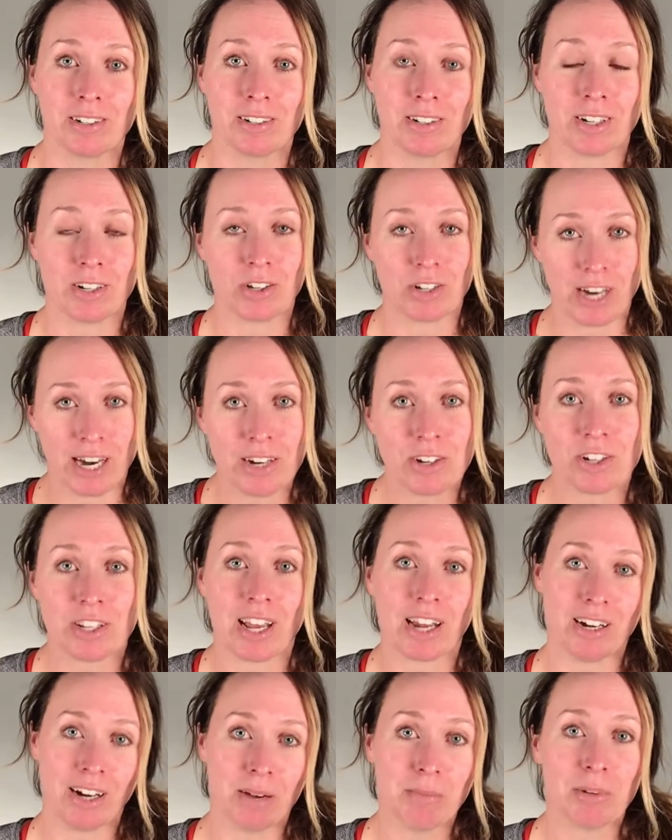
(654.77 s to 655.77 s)
to change
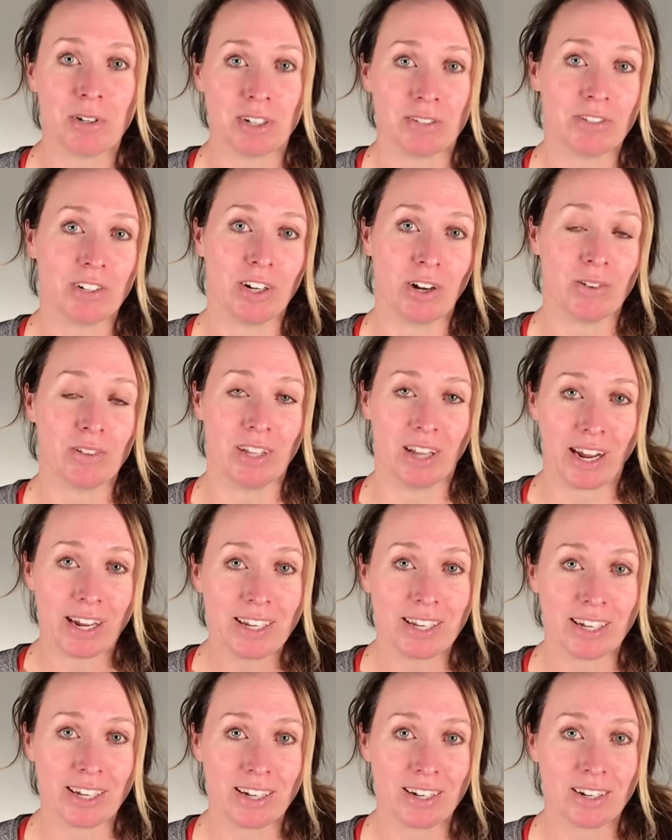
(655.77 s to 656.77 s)
that number if you don't
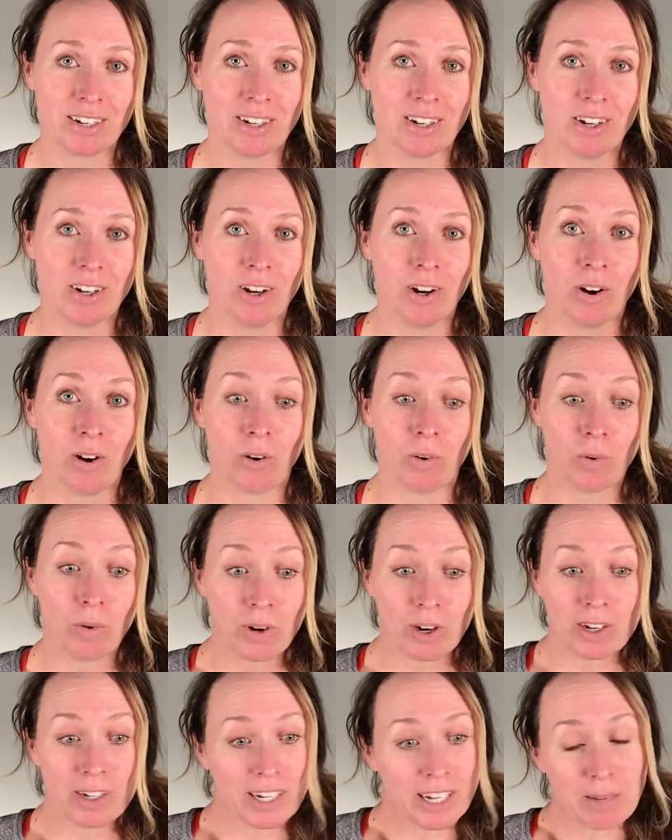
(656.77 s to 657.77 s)
like it,
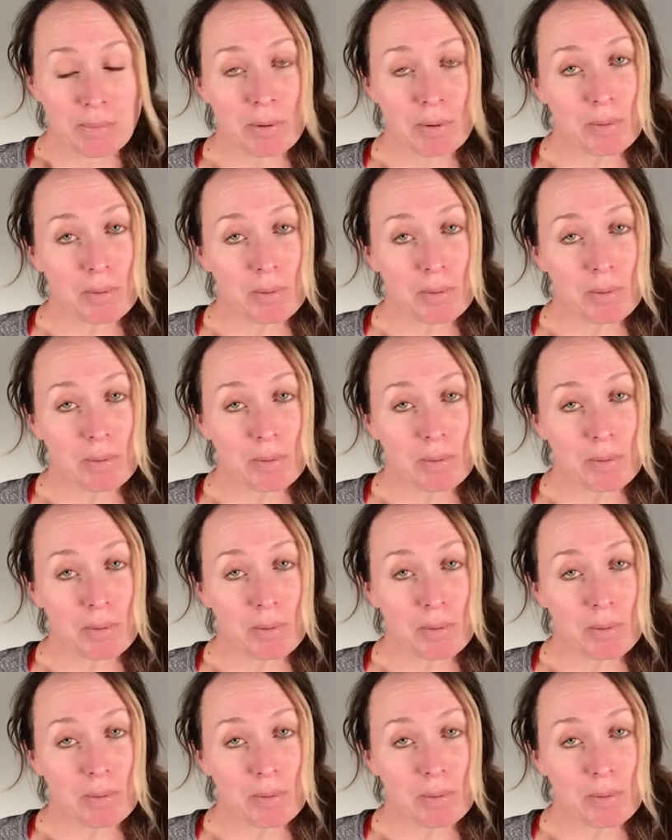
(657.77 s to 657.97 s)
or keep